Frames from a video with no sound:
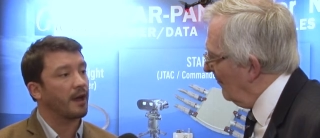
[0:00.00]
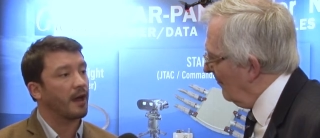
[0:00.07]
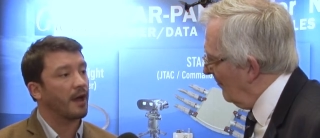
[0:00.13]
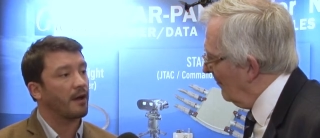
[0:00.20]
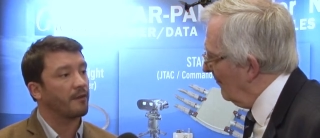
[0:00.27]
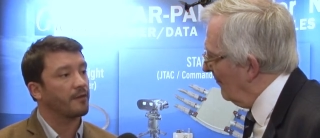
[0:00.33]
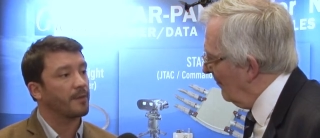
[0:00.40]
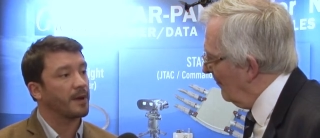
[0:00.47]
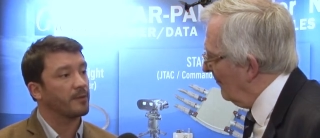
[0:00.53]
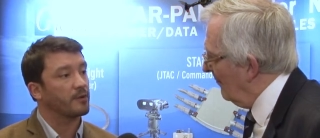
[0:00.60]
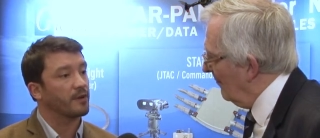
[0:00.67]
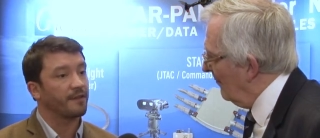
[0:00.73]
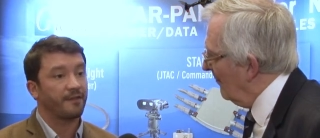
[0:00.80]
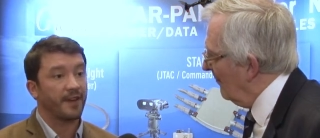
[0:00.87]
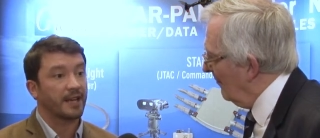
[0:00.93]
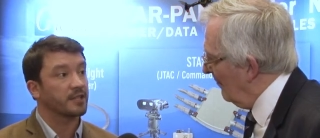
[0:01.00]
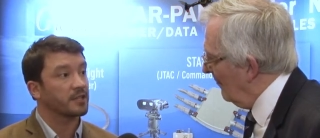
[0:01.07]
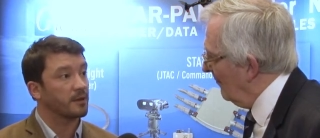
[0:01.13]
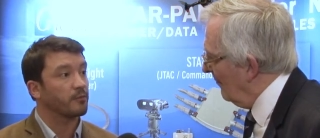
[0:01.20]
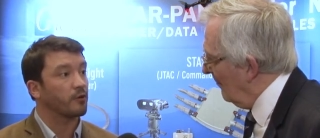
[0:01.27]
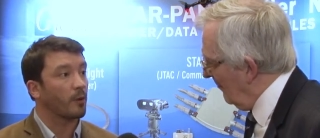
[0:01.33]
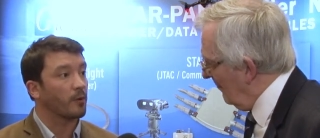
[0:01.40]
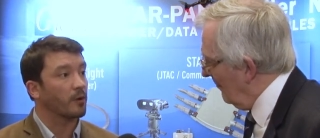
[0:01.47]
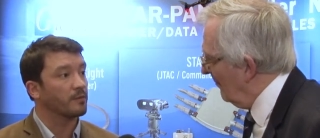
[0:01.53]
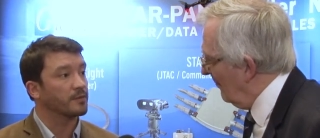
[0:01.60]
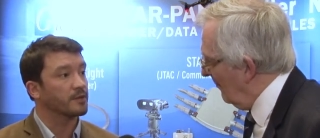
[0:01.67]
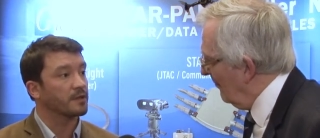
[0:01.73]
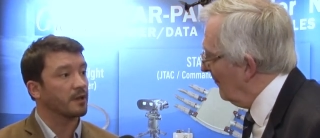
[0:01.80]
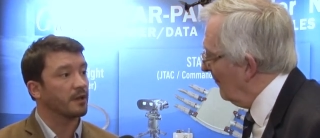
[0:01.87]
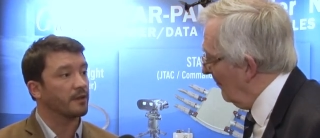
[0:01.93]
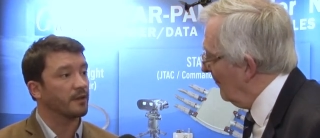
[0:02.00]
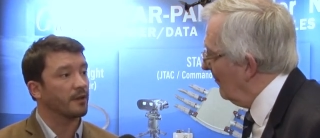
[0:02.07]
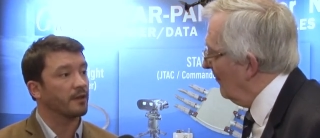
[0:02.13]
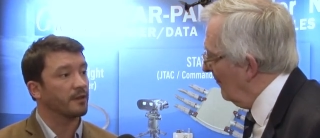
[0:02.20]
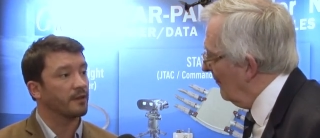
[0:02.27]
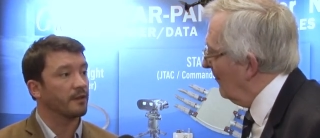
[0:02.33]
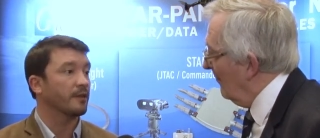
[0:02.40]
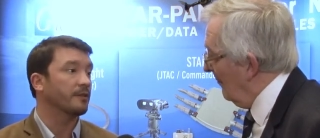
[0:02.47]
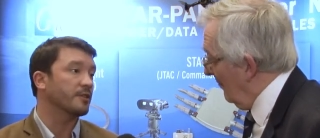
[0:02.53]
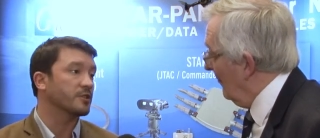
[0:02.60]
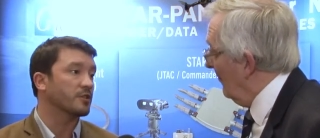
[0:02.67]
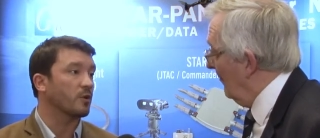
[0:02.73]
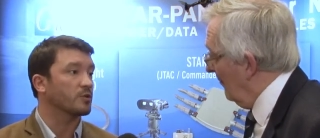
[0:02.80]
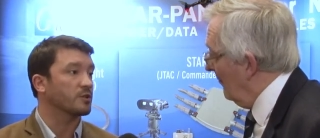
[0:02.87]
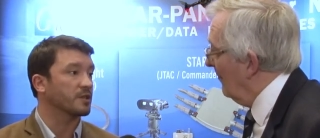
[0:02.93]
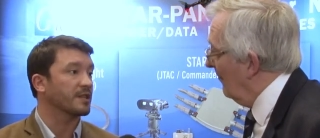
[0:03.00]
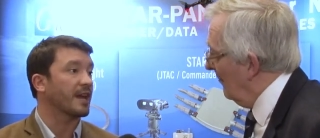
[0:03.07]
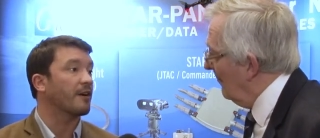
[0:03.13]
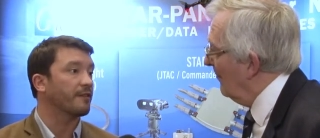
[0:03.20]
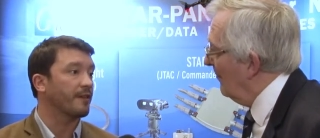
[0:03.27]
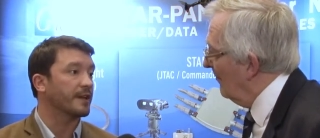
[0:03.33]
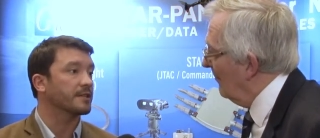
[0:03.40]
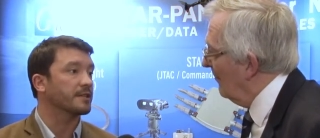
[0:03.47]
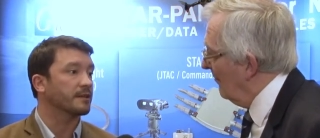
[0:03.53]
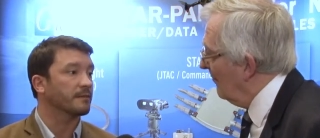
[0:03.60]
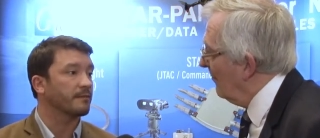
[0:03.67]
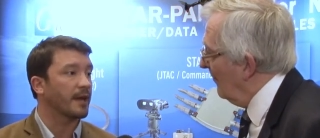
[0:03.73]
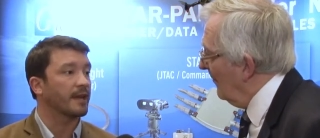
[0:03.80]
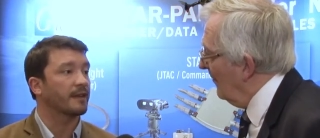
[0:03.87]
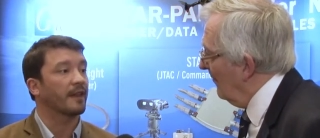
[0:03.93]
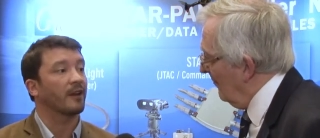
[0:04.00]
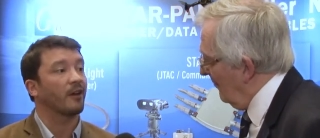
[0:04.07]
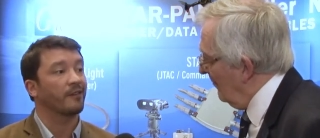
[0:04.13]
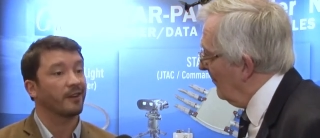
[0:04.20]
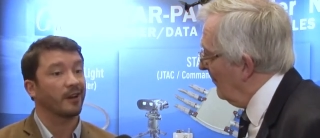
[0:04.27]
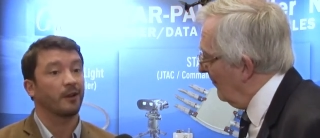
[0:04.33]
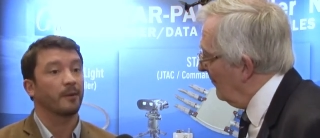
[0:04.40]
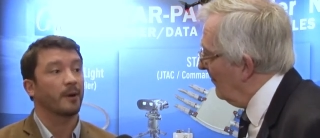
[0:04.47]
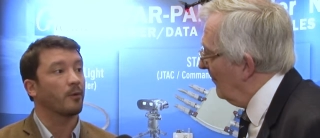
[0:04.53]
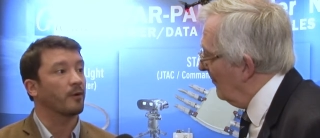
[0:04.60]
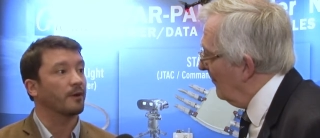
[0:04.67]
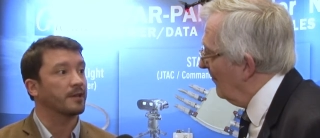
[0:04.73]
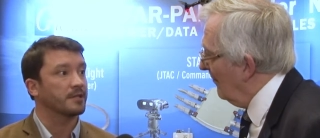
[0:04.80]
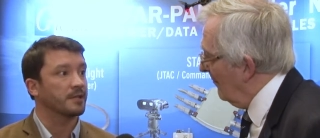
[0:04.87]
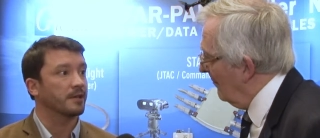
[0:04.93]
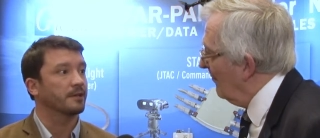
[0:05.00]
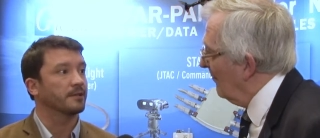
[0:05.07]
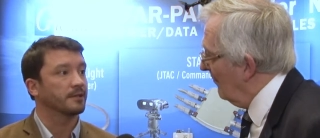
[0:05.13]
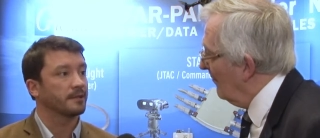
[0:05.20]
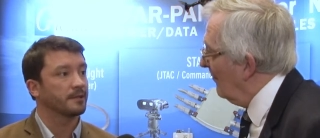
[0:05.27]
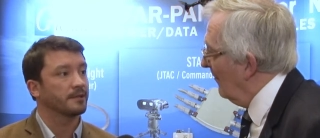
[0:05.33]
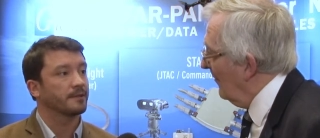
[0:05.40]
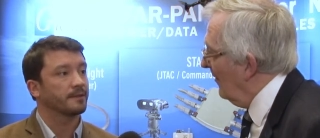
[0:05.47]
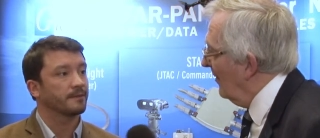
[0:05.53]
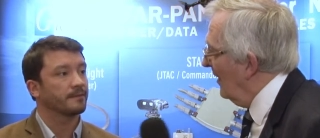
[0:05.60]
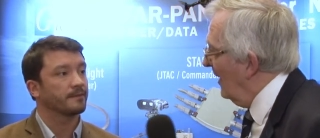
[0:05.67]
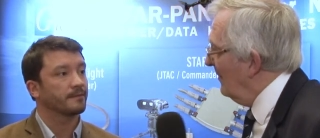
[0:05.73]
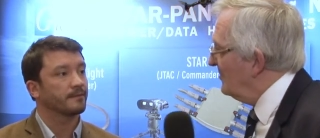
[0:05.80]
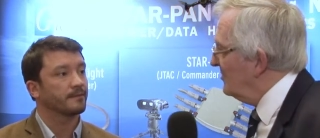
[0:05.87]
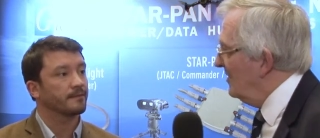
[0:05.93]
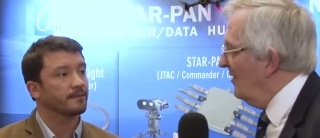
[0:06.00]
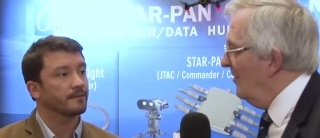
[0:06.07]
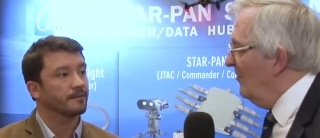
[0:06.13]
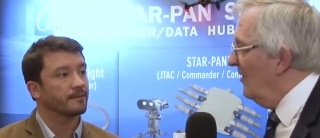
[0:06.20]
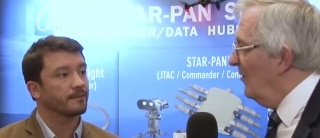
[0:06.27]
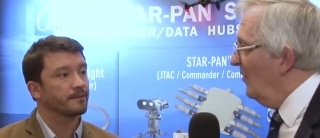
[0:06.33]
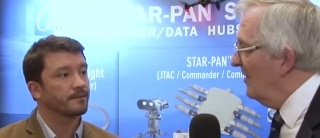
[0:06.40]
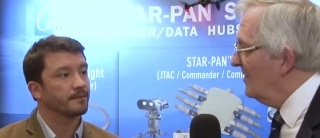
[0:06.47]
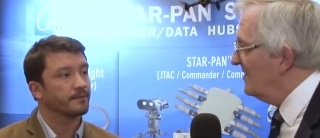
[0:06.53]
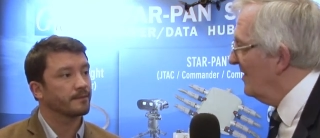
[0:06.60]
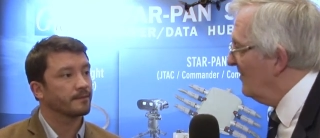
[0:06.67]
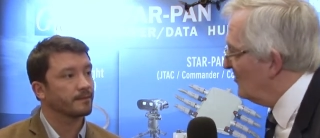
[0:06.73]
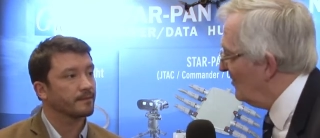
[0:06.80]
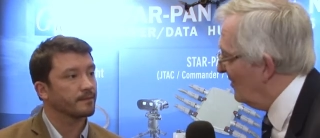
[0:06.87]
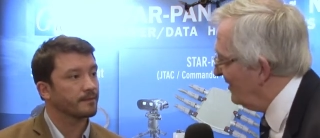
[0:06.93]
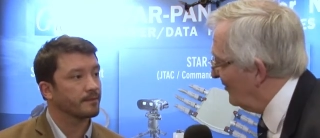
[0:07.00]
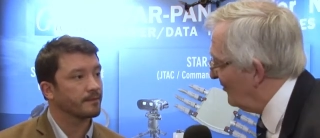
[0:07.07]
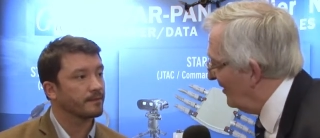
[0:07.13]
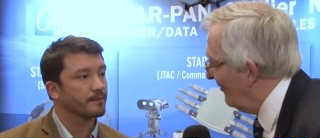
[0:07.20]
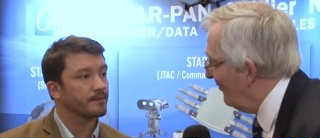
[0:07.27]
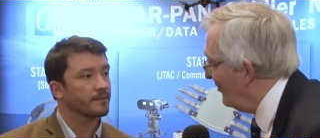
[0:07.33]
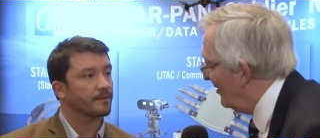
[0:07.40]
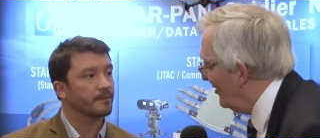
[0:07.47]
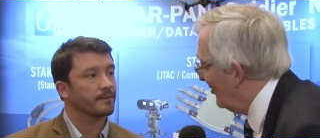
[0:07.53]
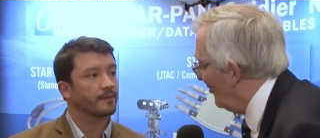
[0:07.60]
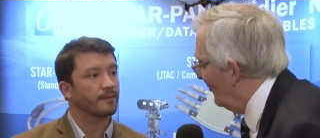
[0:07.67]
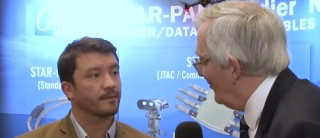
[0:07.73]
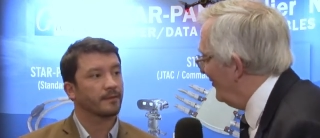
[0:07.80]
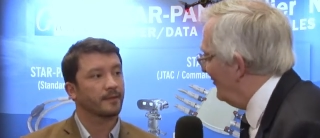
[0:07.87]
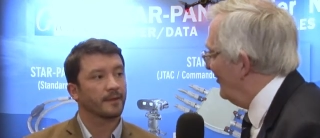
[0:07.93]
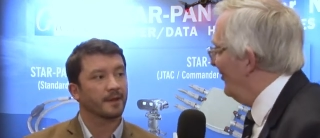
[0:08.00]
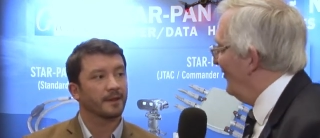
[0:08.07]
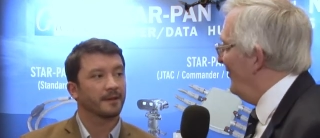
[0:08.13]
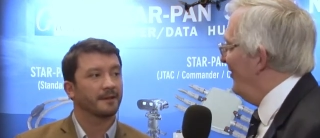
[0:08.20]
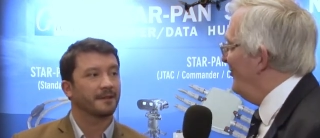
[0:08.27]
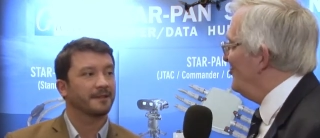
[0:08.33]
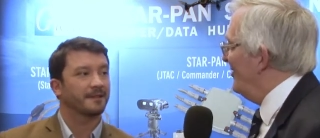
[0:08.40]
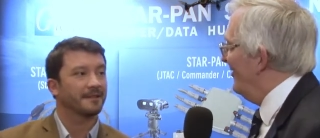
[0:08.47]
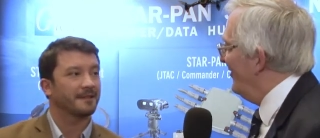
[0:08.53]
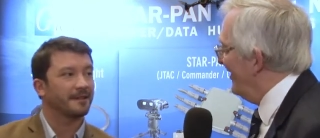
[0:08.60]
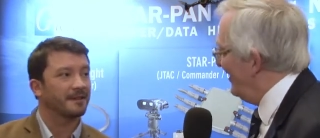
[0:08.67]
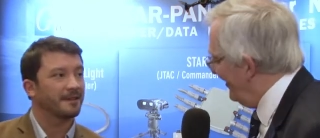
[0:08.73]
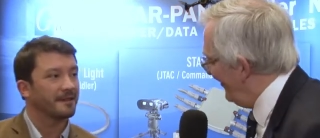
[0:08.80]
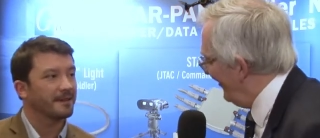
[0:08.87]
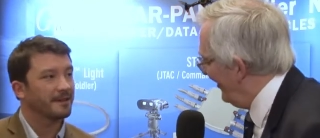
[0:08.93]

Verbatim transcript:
Speaker 1: uh, for people to fix the problems that, that, that, the soldiers are now facing, making their life a little bit more easier.
Speaker 2: Absolutely. Well, it sounds like you've got everything covered for the future. Thank you